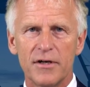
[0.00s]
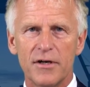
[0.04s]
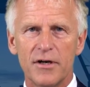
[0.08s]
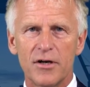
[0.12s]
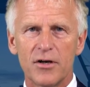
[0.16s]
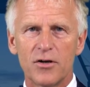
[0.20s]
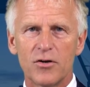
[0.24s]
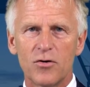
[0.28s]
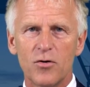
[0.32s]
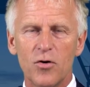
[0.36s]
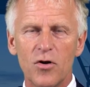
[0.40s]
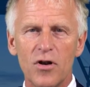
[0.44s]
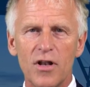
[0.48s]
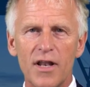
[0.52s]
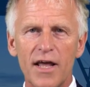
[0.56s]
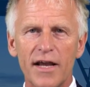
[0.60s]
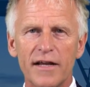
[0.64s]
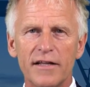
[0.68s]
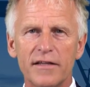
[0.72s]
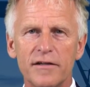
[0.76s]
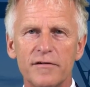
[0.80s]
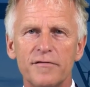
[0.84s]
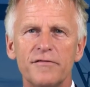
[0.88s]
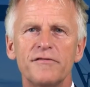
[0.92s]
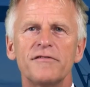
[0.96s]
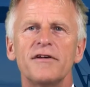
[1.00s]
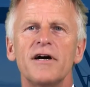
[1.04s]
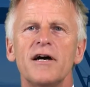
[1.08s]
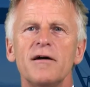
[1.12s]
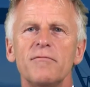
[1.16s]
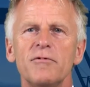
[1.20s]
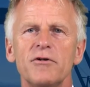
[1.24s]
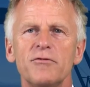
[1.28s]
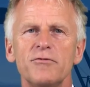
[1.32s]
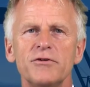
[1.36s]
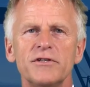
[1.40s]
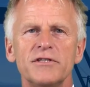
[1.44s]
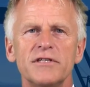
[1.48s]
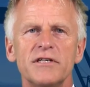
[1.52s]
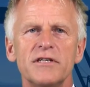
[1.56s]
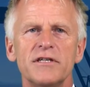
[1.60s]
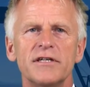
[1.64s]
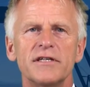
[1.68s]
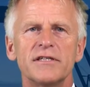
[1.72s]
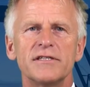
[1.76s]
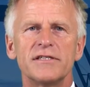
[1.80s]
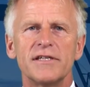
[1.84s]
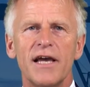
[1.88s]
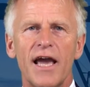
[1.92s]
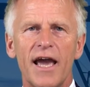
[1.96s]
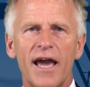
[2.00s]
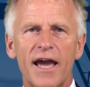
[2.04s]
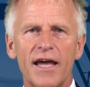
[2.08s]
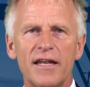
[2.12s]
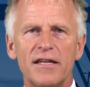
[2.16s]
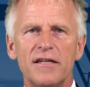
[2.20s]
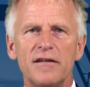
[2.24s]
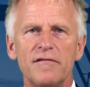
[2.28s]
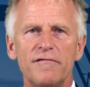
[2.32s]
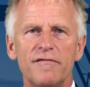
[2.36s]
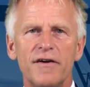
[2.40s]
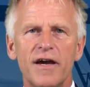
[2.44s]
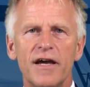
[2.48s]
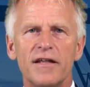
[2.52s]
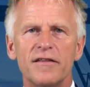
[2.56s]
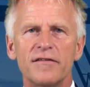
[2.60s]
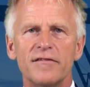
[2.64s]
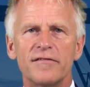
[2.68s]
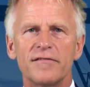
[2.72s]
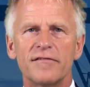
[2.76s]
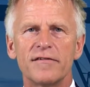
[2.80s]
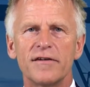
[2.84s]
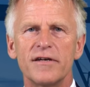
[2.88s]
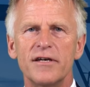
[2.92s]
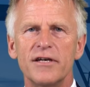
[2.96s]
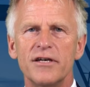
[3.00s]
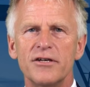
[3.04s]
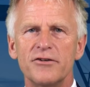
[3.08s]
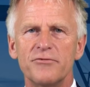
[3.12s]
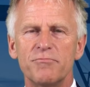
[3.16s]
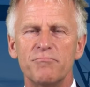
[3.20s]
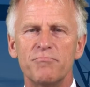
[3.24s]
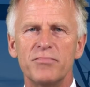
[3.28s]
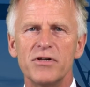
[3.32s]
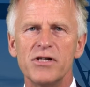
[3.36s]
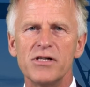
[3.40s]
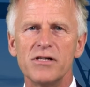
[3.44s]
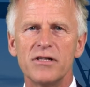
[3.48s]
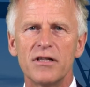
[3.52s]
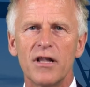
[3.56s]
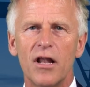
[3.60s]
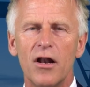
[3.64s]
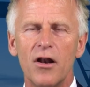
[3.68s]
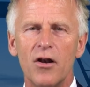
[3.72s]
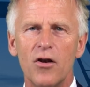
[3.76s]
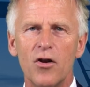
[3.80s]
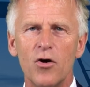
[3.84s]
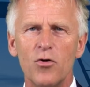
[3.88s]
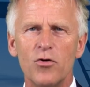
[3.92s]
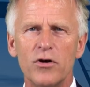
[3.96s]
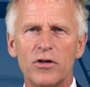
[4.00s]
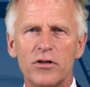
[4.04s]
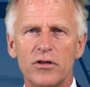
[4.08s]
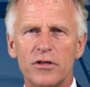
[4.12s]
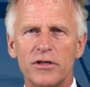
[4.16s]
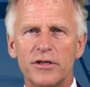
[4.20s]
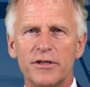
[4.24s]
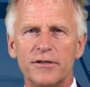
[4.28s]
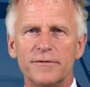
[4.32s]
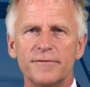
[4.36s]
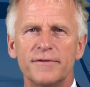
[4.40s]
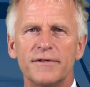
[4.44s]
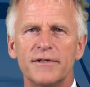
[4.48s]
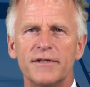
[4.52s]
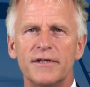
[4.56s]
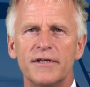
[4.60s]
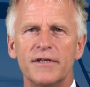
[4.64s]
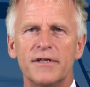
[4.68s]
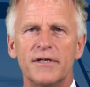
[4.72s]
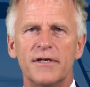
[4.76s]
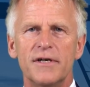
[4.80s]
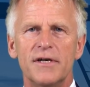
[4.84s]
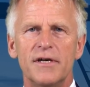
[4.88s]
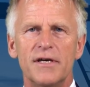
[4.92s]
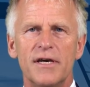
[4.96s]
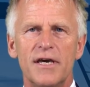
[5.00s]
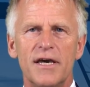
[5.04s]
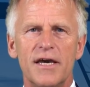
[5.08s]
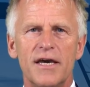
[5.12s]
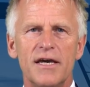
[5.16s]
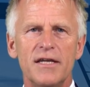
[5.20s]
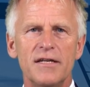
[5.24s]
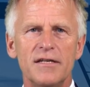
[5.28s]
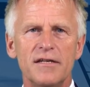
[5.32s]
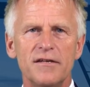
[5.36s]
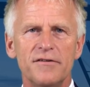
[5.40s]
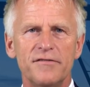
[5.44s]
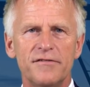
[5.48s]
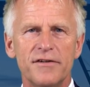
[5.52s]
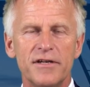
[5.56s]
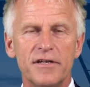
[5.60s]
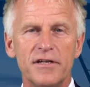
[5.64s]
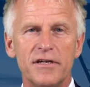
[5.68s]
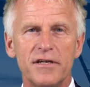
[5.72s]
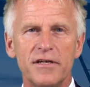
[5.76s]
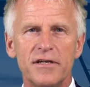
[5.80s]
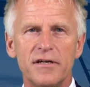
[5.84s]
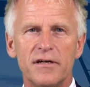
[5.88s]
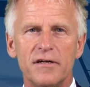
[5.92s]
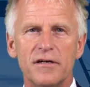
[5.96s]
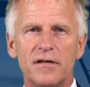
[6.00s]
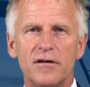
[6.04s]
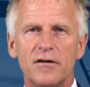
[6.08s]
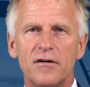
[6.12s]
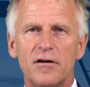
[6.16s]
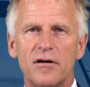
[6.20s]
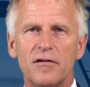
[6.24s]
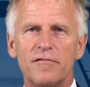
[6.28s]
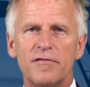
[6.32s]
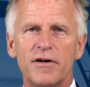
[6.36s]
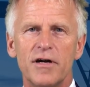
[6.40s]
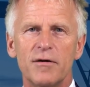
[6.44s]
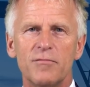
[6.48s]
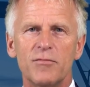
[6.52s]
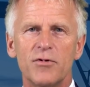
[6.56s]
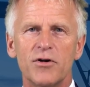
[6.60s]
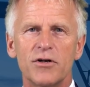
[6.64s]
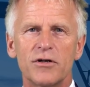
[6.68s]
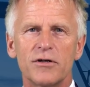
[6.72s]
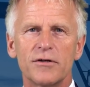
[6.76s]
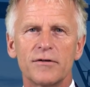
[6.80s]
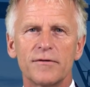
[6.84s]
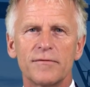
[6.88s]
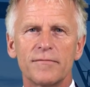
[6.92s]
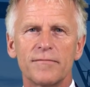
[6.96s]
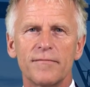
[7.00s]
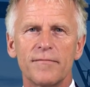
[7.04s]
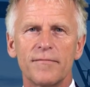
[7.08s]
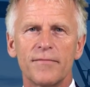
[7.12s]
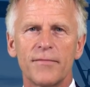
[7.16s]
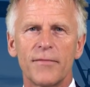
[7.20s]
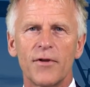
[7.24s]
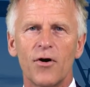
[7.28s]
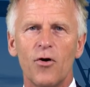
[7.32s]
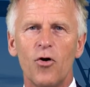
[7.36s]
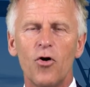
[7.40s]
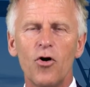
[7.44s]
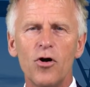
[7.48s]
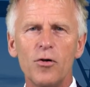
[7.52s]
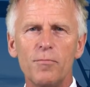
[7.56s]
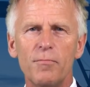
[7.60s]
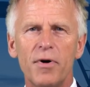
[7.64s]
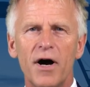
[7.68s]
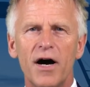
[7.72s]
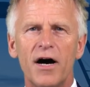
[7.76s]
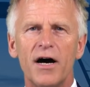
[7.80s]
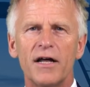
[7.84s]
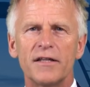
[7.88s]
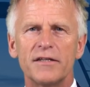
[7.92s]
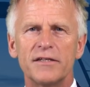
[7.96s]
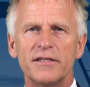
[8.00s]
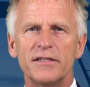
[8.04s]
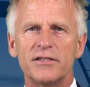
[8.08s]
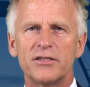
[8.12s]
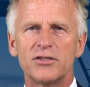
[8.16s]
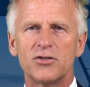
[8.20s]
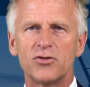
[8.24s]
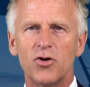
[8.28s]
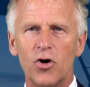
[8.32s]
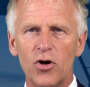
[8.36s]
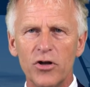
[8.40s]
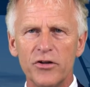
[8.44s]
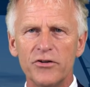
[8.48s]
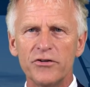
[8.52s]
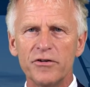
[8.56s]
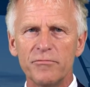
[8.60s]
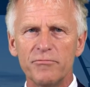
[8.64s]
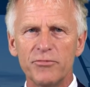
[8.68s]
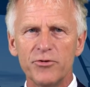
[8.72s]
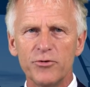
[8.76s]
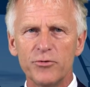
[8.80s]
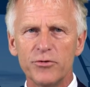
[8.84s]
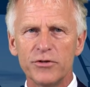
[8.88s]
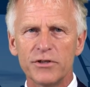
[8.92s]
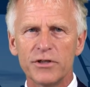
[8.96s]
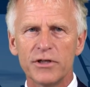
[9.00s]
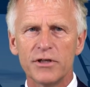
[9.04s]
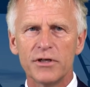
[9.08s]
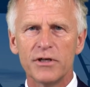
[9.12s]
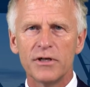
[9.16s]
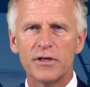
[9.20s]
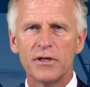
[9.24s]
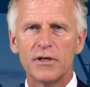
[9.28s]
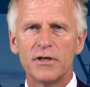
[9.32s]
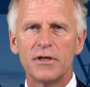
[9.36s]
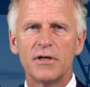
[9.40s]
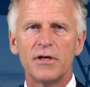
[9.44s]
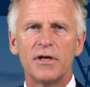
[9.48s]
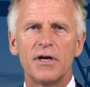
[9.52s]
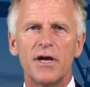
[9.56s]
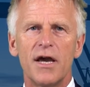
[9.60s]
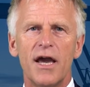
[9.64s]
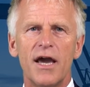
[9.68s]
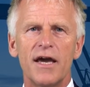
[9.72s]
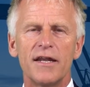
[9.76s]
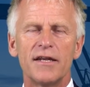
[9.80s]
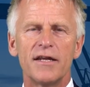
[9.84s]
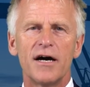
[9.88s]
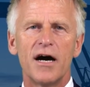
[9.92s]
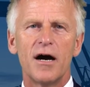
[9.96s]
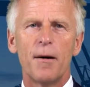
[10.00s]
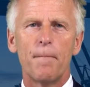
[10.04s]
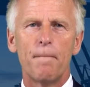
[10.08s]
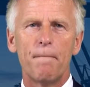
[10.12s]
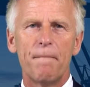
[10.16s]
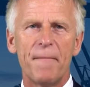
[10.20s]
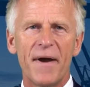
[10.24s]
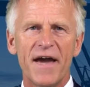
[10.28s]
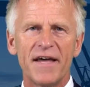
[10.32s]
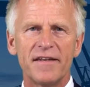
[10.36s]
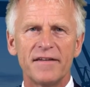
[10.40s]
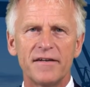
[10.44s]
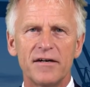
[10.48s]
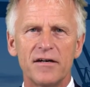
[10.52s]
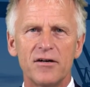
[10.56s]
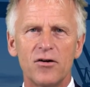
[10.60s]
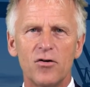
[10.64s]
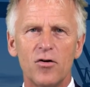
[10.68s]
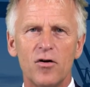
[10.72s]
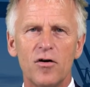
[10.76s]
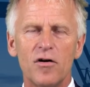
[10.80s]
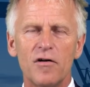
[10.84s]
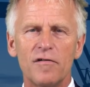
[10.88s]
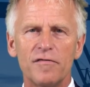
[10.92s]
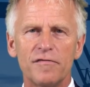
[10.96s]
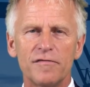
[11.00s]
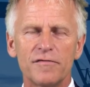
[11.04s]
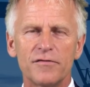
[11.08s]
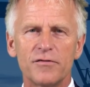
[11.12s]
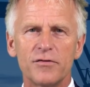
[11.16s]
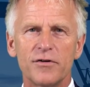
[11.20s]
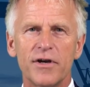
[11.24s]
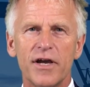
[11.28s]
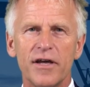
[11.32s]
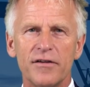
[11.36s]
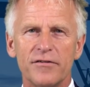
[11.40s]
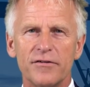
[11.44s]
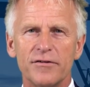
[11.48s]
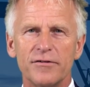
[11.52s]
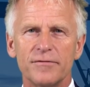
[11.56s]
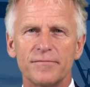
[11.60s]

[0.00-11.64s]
Collective cyber resilience and defense is built locally in the City of Hamburg. All parties contribute and are better off together.